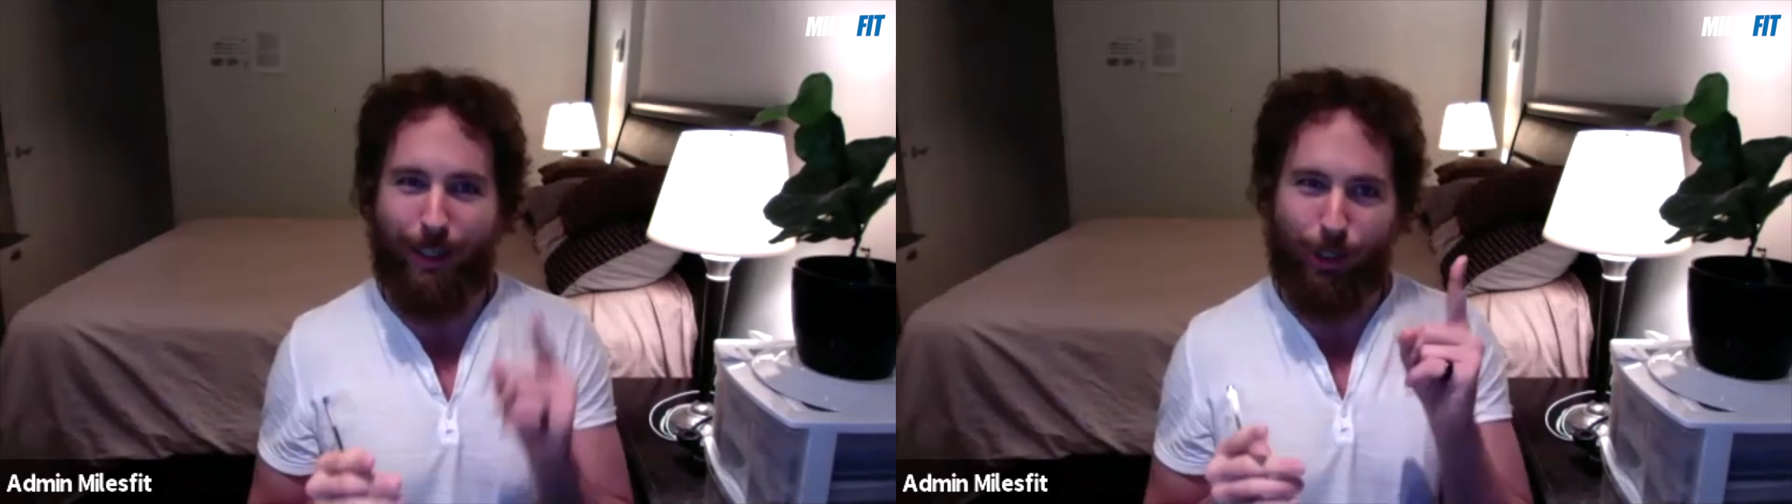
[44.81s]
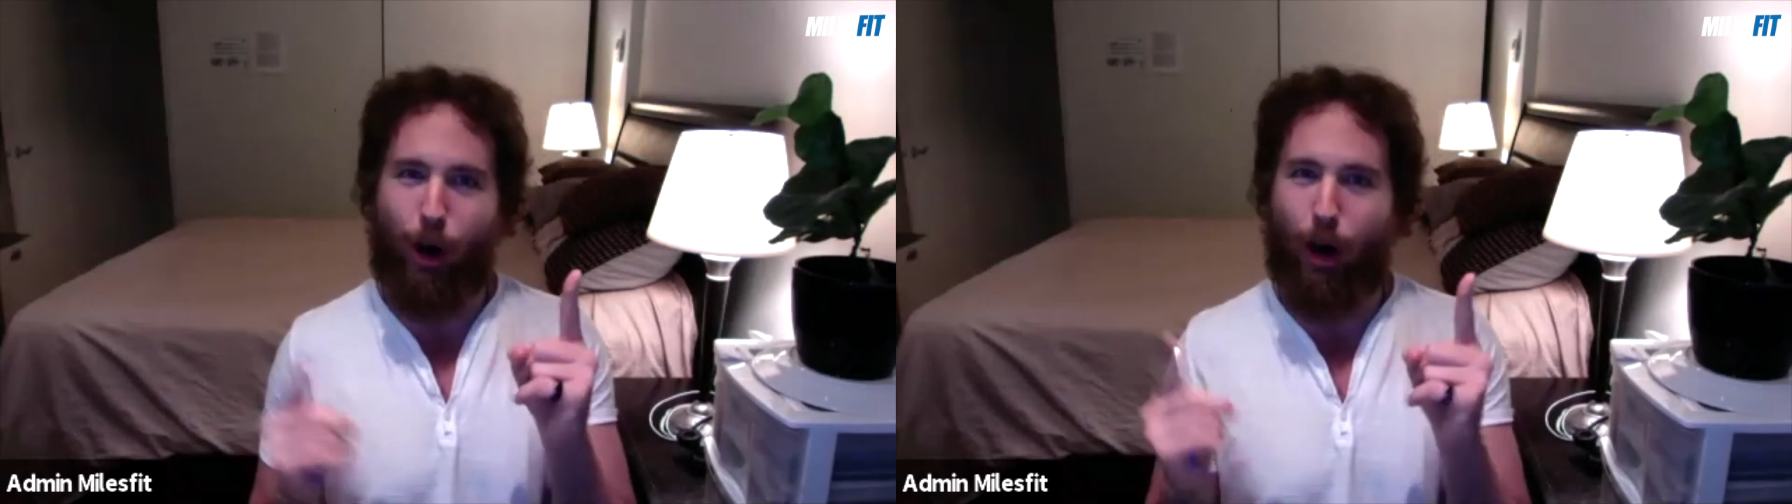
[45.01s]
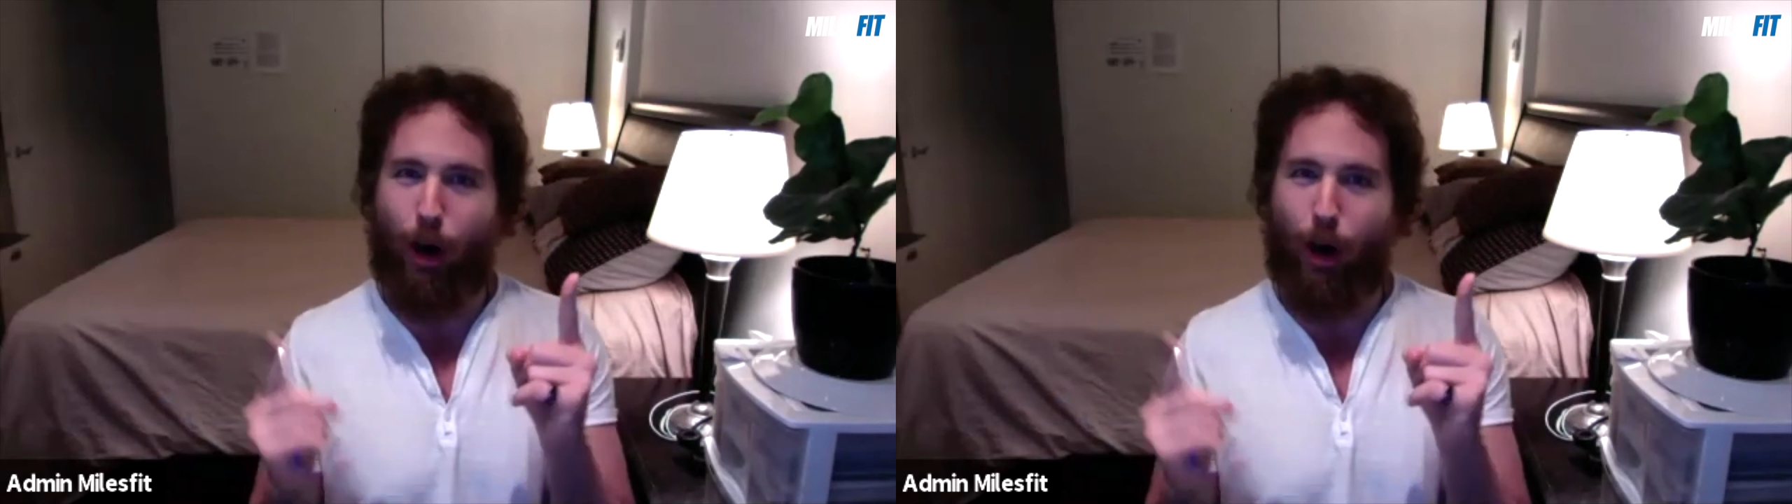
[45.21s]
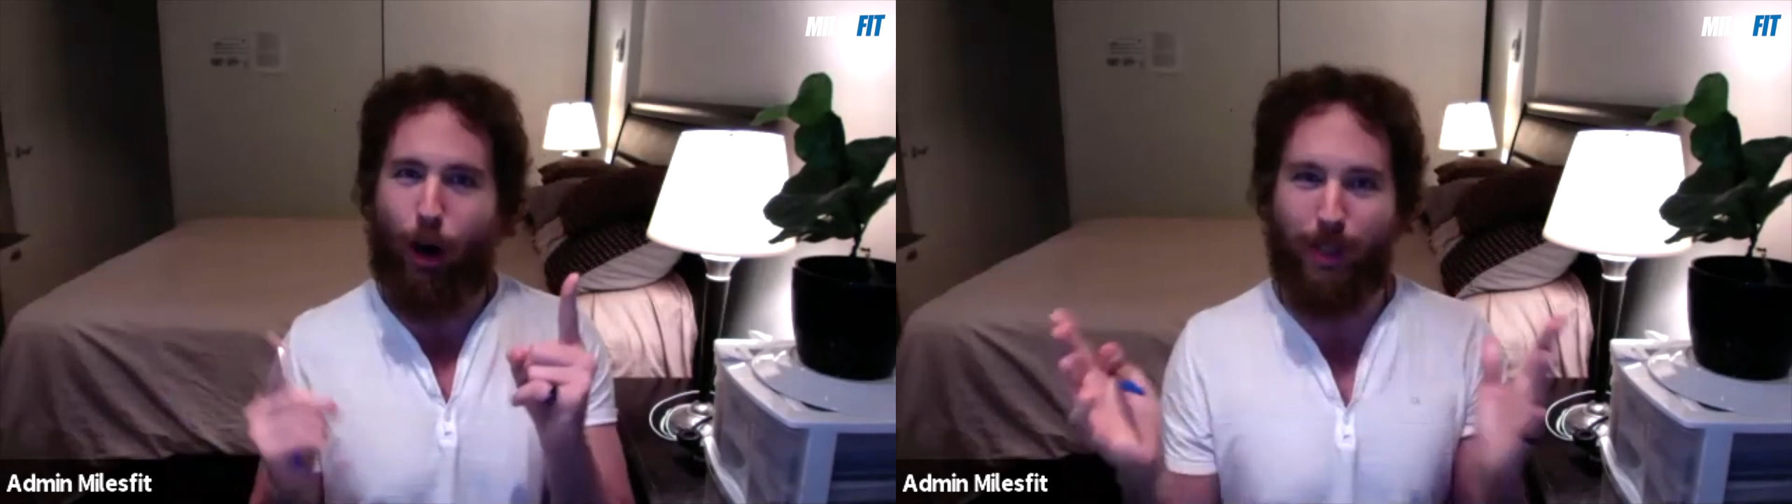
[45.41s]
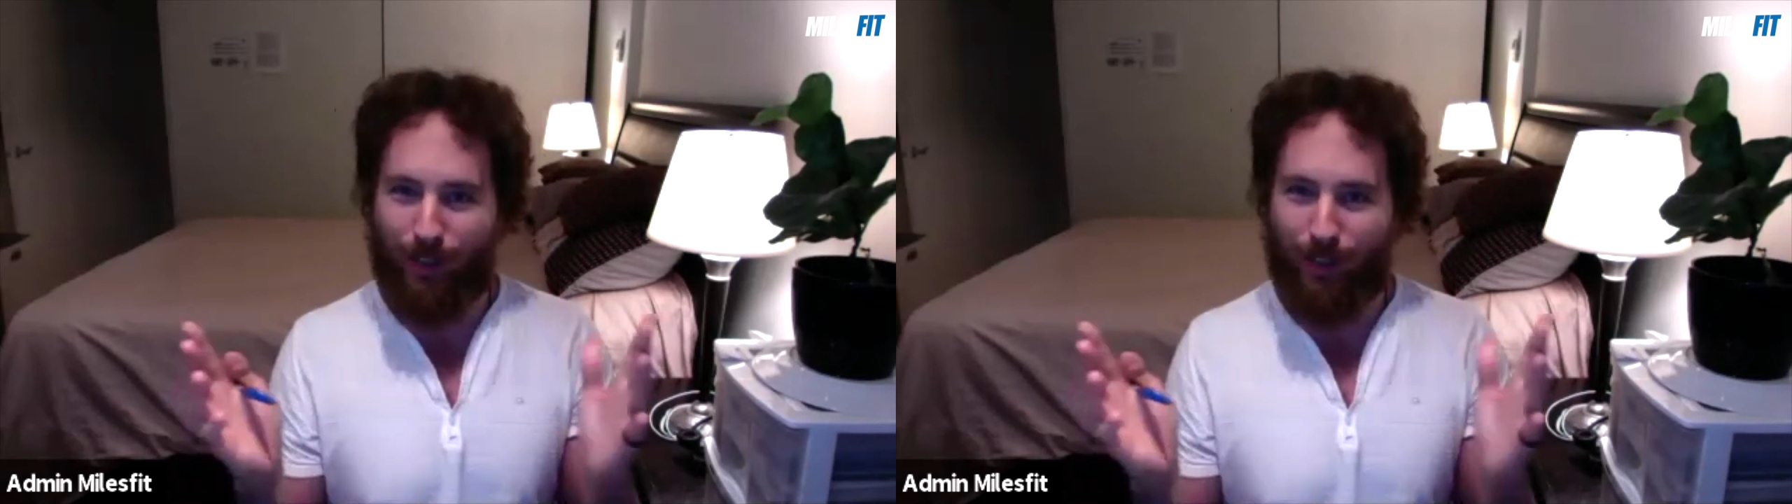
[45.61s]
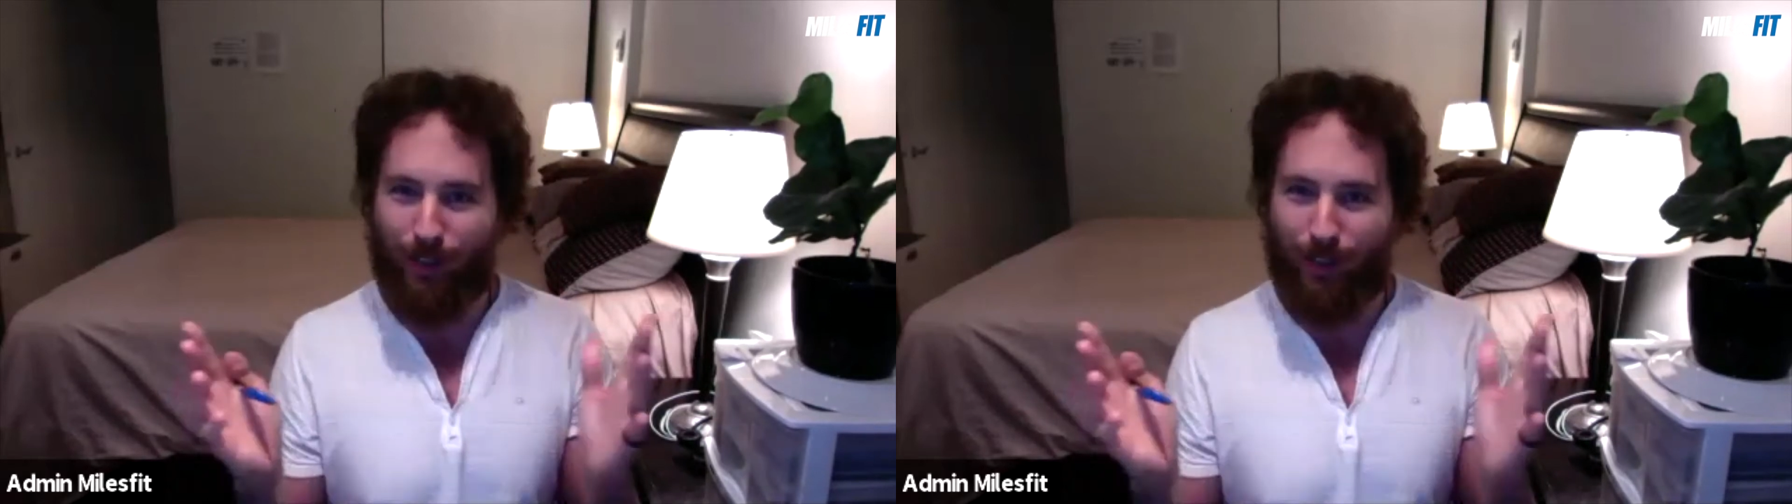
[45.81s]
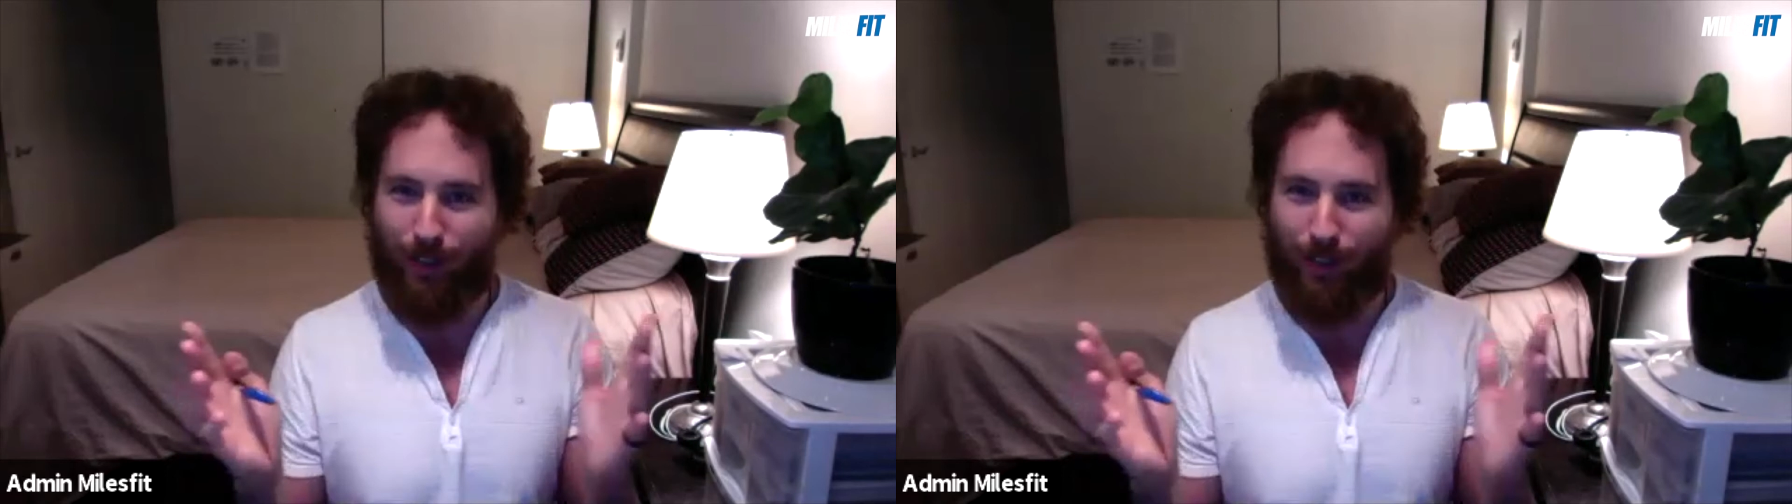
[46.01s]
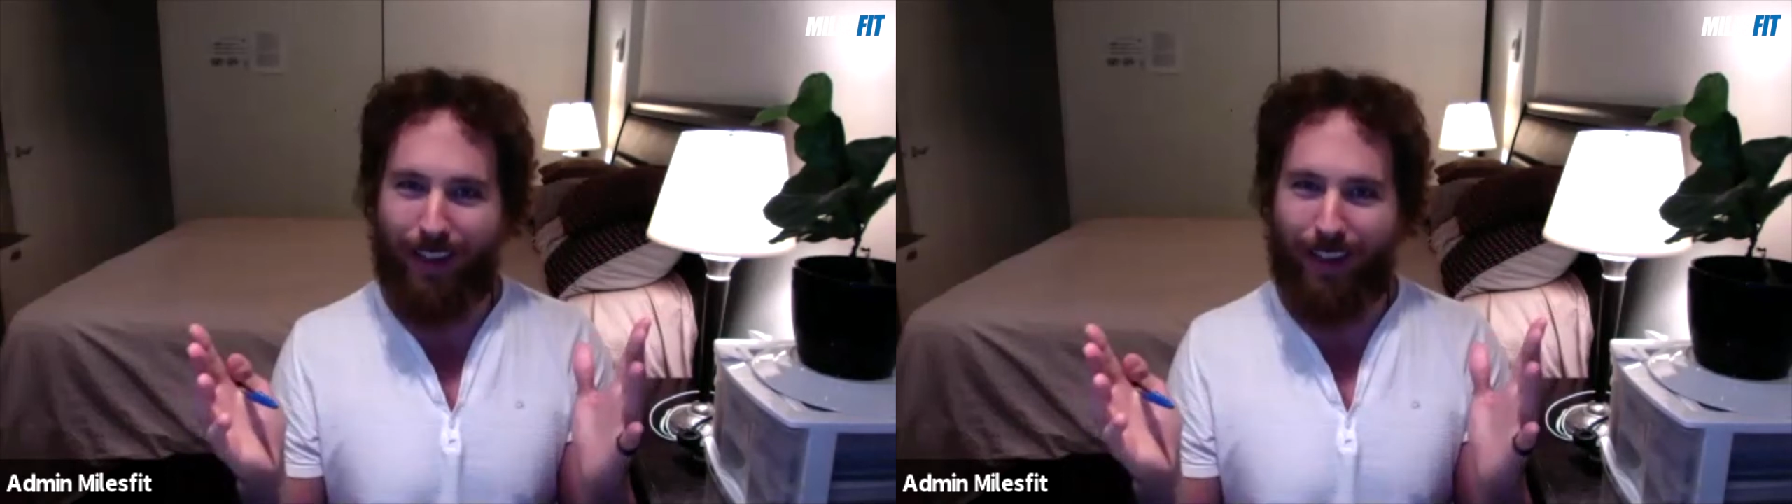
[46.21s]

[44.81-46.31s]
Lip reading: is carbs plus fat.